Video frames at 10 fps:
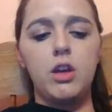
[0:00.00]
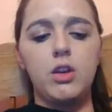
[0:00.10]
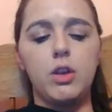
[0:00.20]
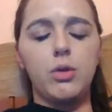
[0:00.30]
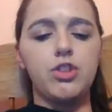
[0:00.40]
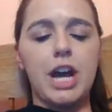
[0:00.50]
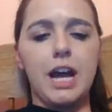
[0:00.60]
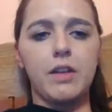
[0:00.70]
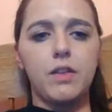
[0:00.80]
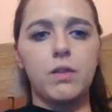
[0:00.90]
those
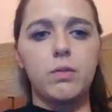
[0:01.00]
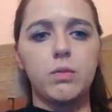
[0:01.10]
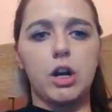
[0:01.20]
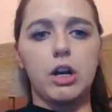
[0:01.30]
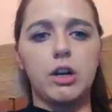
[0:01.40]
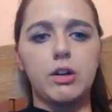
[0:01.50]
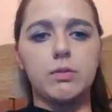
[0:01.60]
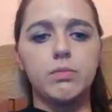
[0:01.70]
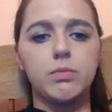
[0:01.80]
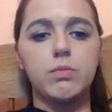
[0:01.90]
tracks
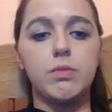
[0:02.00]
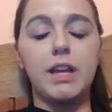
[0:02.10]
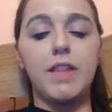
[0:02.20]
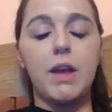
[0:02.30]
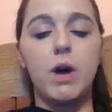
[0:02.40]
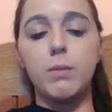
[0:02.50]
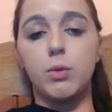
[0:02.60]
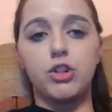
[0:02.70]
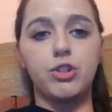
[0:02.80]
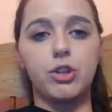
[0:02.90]
are they want
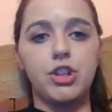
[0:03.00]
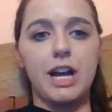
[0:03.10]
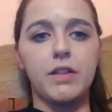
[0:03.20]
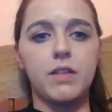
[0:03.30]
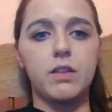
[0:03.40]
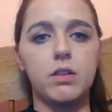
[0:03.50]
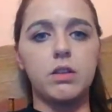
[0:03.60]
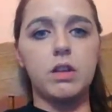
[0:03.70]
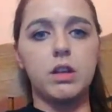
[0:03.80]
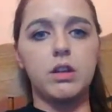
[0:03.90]
more short tracks
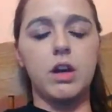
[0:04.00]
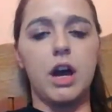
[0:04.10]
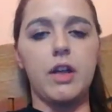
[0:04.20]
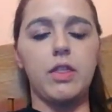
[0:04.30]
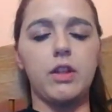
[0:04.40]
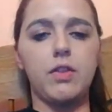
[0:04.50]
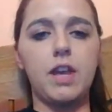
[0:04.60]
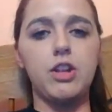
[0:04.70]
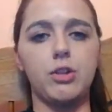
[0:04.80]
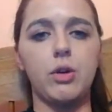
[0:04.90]
on the
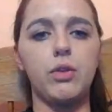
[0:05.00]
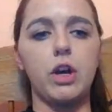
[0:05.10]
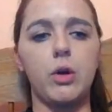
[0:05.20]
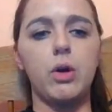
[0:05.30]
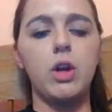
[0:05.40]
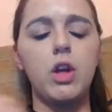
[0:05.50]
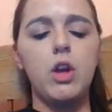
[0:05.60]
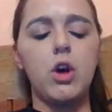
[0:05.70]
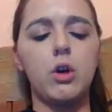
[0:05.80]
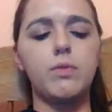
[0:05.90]
schedule, so
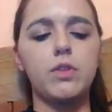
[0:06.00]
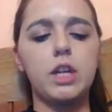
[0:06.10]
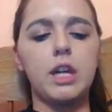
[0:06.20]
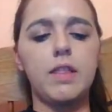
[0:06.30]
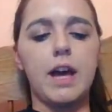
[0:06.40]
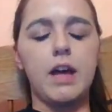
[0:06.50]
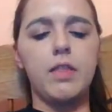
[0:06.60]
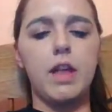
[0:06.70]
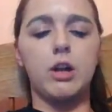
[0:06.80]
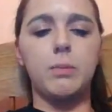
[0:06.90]
hopefully
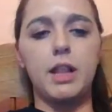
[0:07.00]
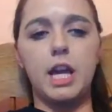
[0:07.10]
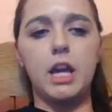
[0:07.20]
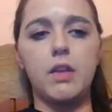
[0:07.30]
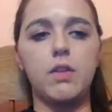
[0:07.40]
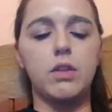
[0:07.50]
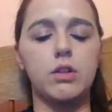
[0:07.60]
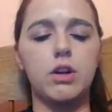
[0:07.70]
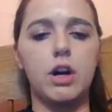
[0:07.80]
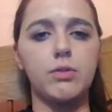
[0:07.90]
that will be the case in
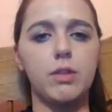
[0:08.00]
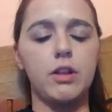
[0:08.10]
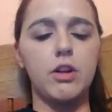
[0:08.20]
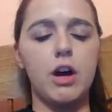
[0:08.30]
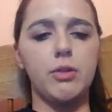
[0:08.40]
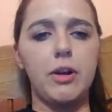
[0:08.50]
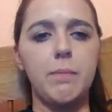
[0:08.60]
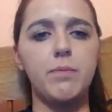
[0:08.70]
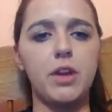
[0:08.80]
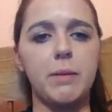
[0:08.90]
the long
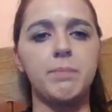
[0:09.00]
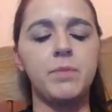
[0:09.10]
run. So